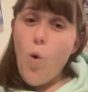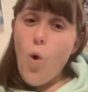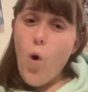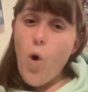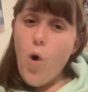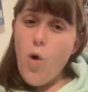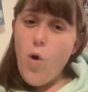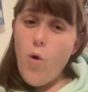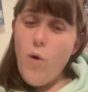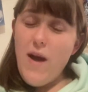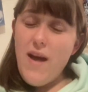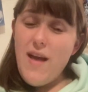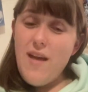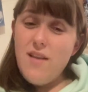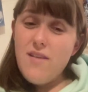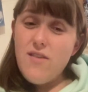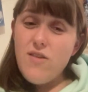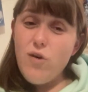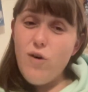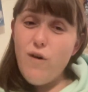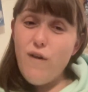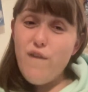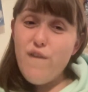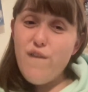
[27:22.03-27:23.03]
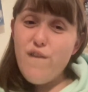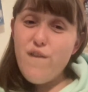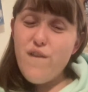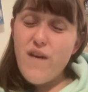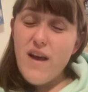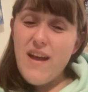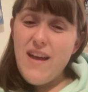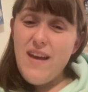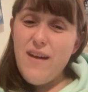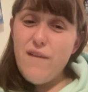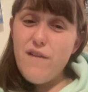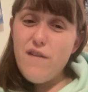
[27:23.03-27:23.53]
who is your
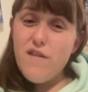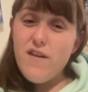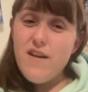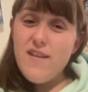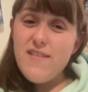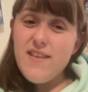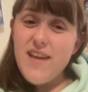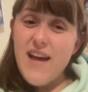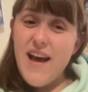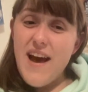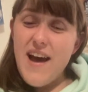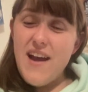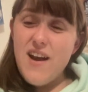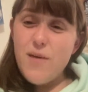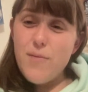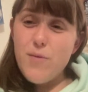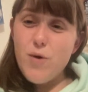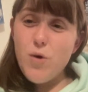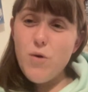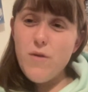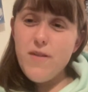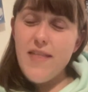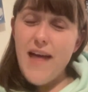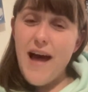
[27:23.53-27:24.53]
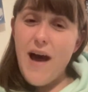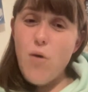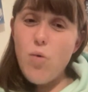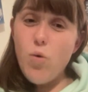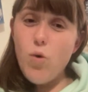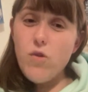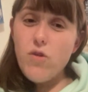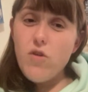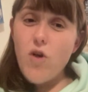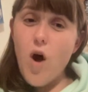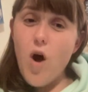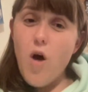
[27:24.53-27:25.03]
favorite animal that
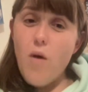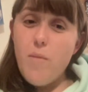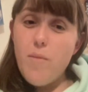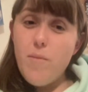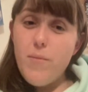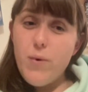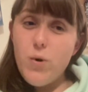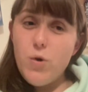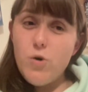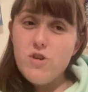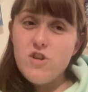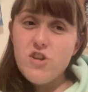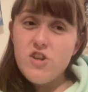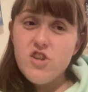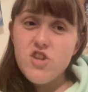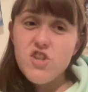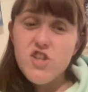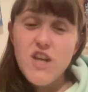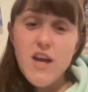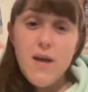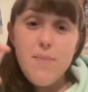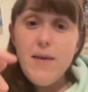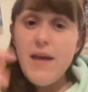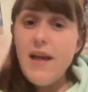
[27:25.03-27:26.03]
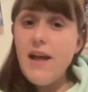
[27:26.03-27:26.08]
was on board a ship?